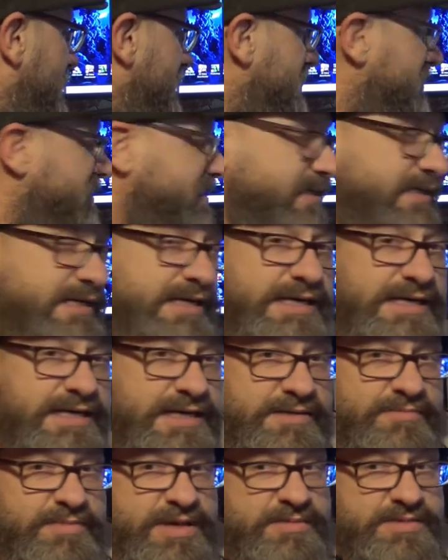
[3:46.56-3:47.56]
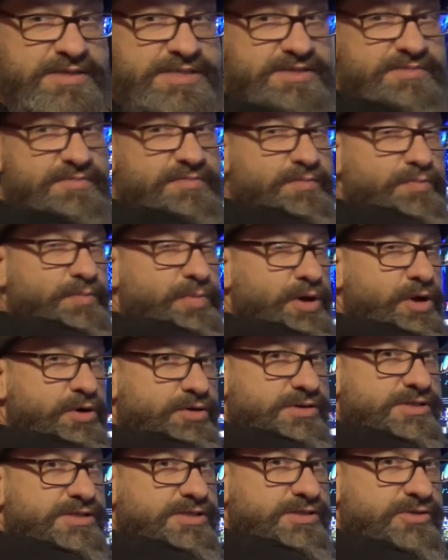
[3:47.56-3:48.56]
this thing here, and maybe some
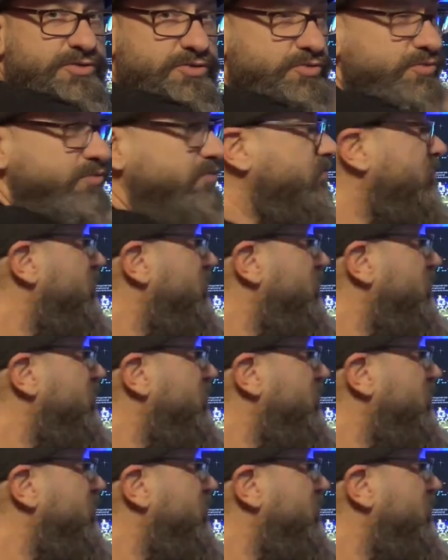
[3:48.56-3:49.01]
blocks to do